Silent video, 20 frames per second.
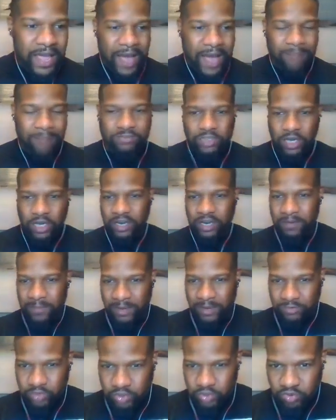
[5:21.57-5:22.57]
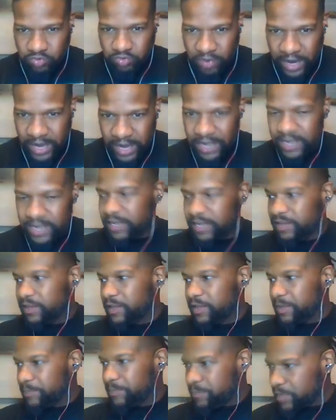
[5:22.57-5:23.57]
I'm talking about training
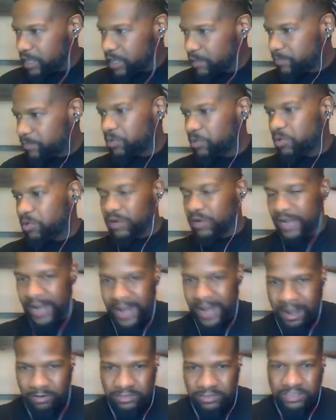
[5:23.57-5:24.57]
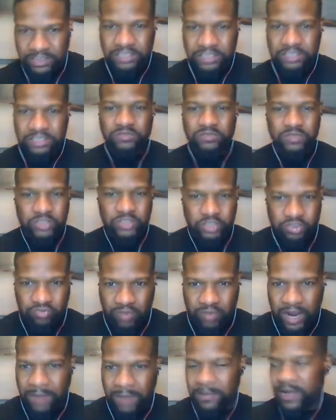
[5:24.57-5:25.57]
people on how to deal with
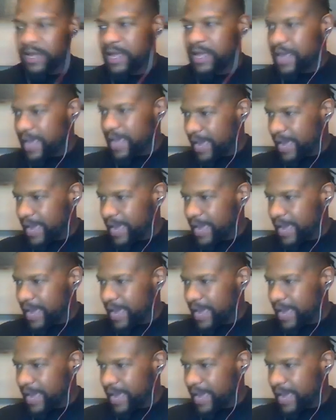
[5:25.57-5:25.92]
trauma,